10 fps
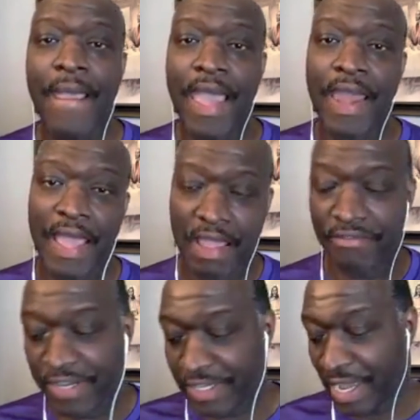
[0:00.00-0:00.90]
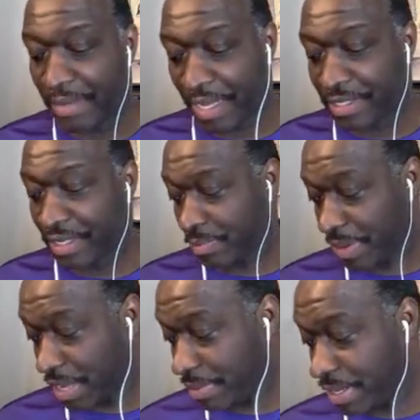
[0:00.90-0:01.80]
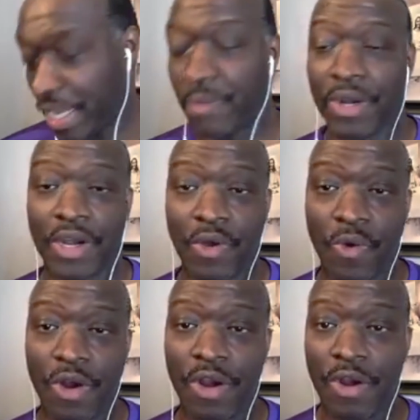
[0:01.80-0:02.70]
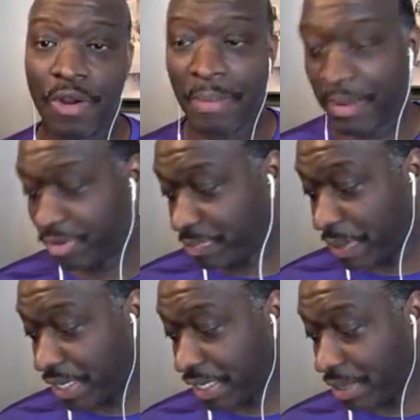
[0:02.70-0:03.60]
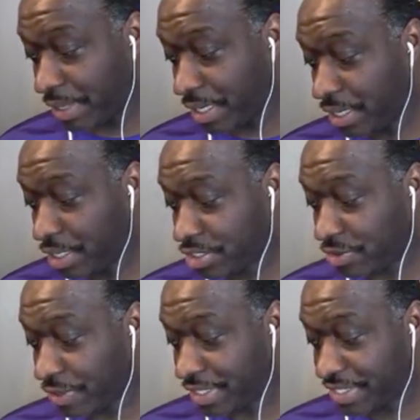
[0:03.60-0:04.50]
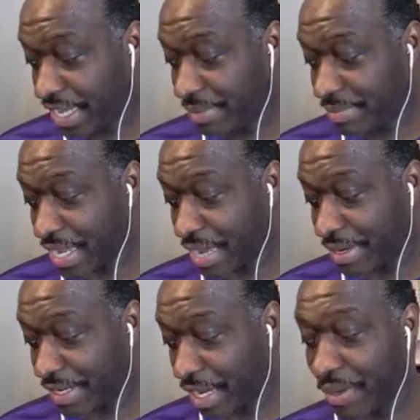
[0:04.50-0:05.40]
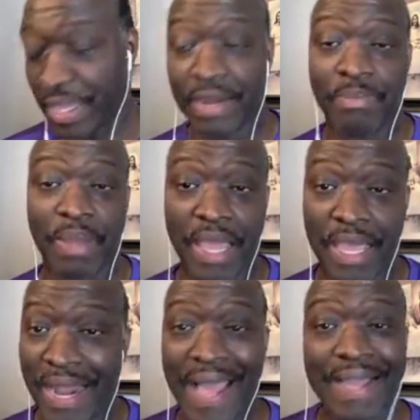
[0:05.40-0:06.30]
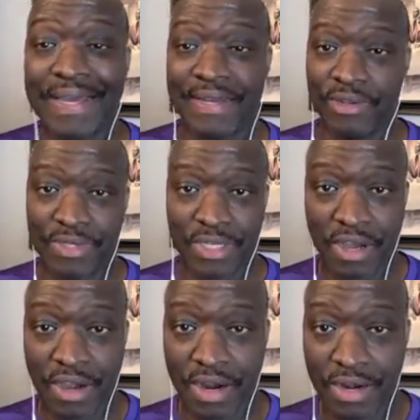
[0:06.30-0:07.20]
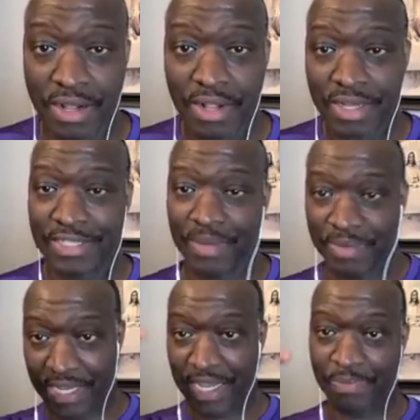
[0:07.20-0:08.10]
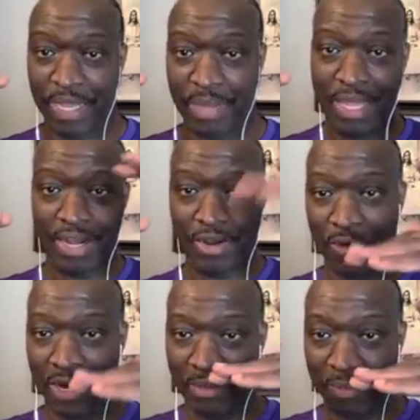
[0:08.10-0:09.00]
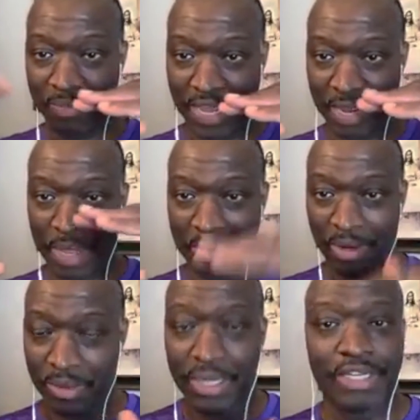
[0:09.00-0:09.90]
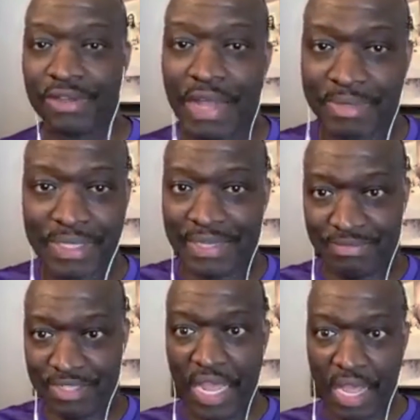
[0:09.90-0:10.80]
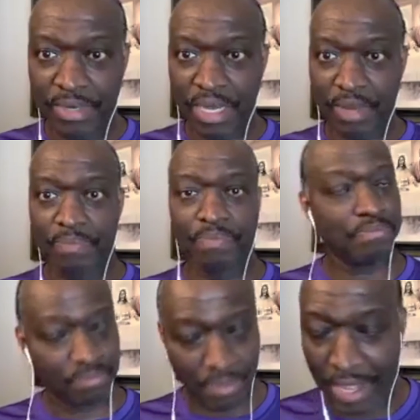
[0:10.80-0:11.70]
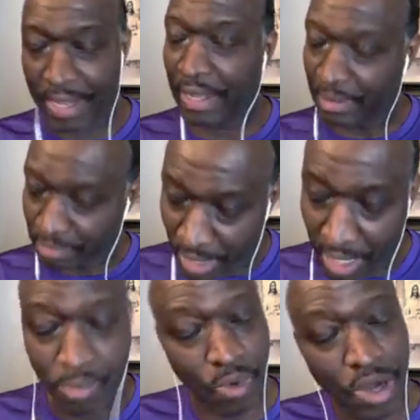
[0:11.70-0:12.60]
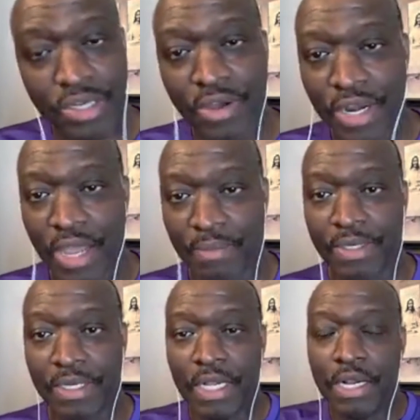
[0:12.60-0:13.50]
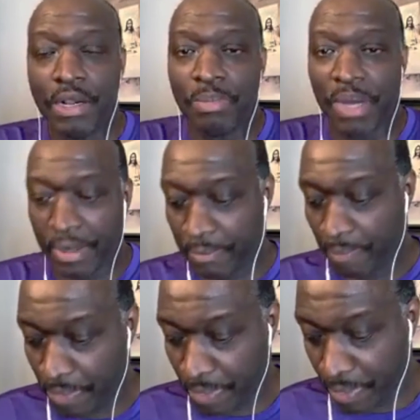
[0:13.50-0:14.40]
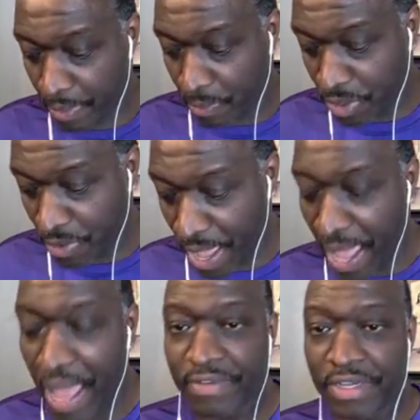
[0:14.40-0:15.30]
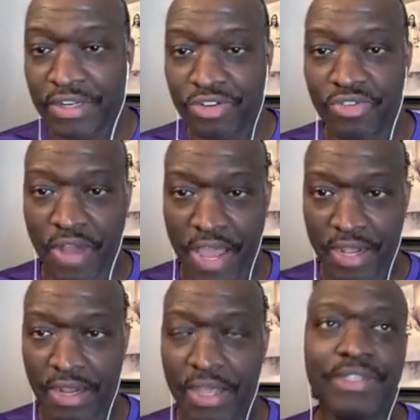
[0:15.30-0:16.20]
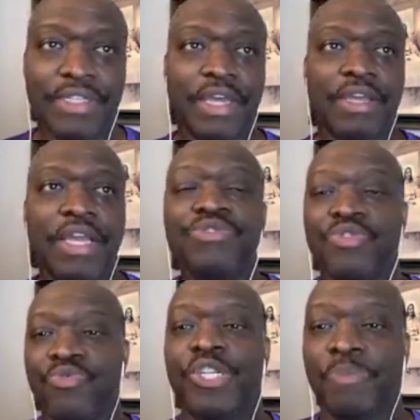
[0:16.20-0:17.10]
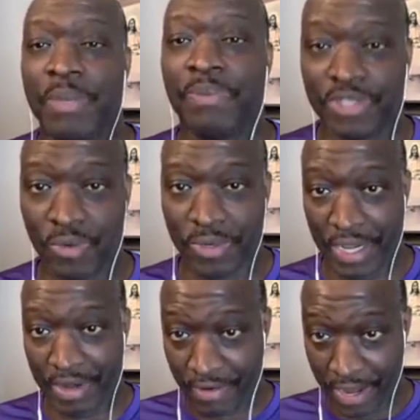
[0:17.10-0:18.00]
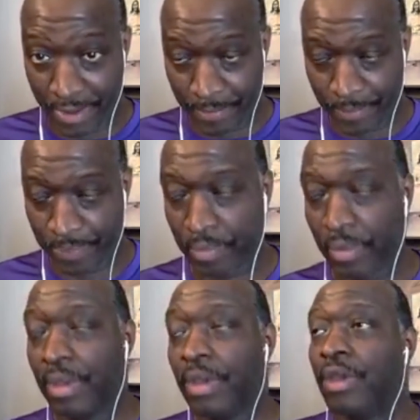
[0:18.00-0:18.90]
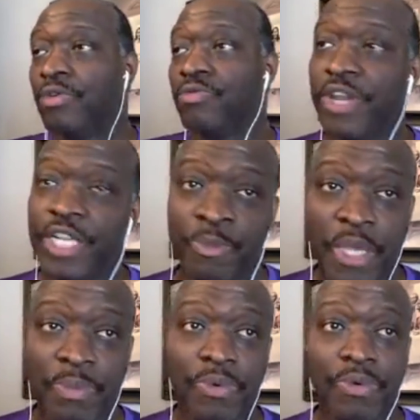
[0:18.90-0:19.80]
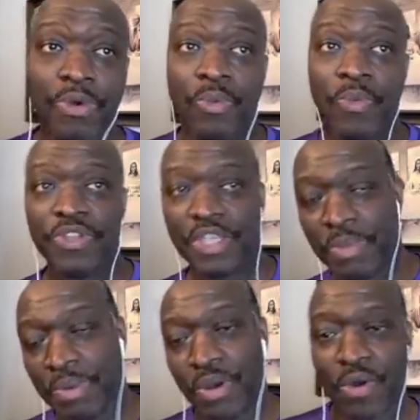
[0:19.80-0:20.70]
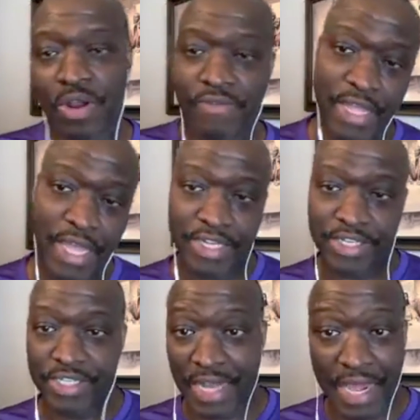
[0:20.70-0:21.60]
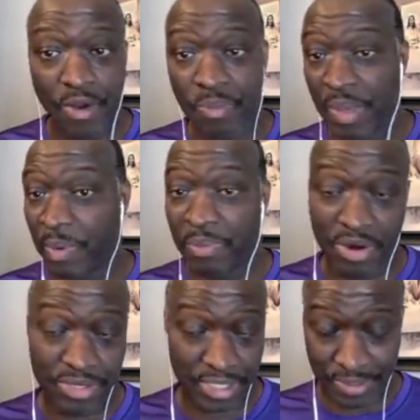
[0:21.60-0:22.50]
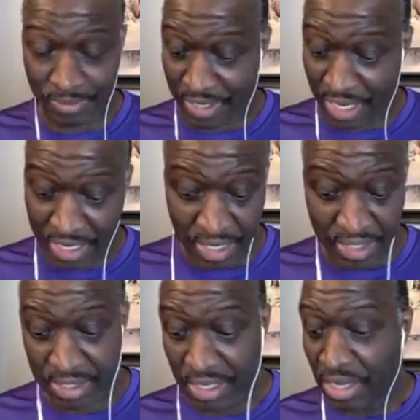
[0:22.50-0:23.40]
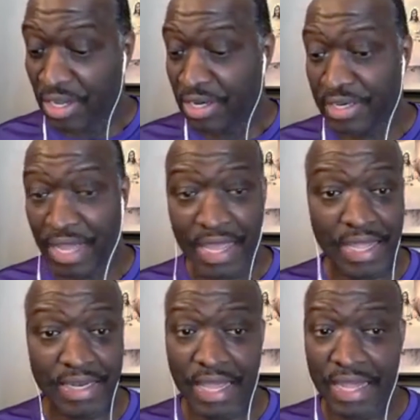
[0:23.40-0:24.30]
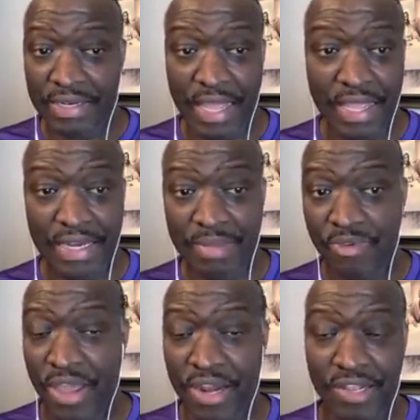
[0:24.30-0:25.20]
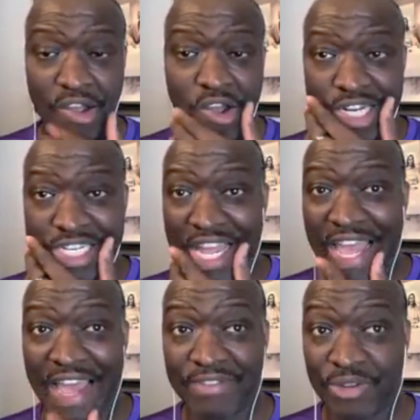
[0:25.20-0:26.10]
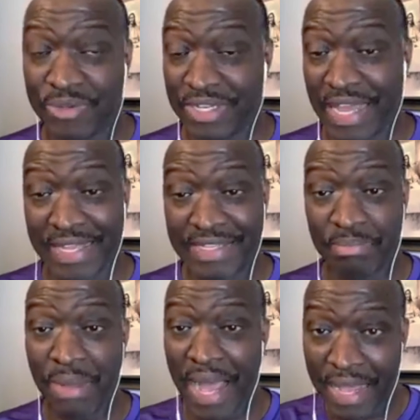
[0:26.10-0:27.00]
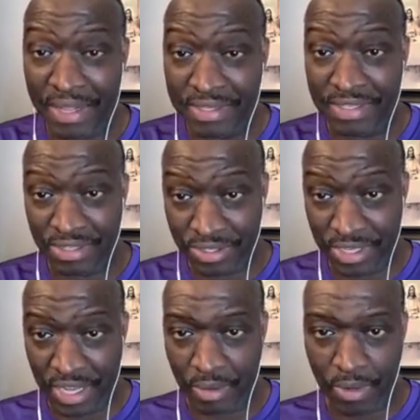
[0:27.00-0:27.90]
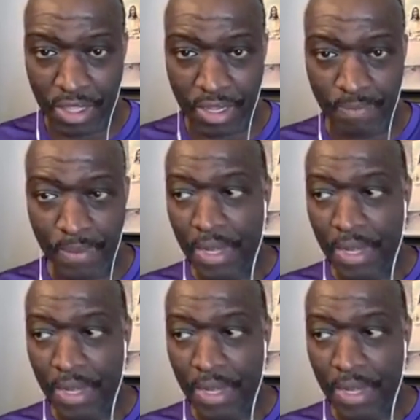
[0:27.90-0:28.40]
And every time they took a payment, they would lower my spending limit. So at the same time that they were getting paid, I couldn't use the card because they would take a payment and lower the limit, take a payment, lower. So I was like jammed up. I worked on that one. But when you have good credit, here's the thing. Here's what rich people do with their credit. Rich people, when you see people going on vacations, and I know people personally who've done this, they get them credit cards that have those nice miles associated with it,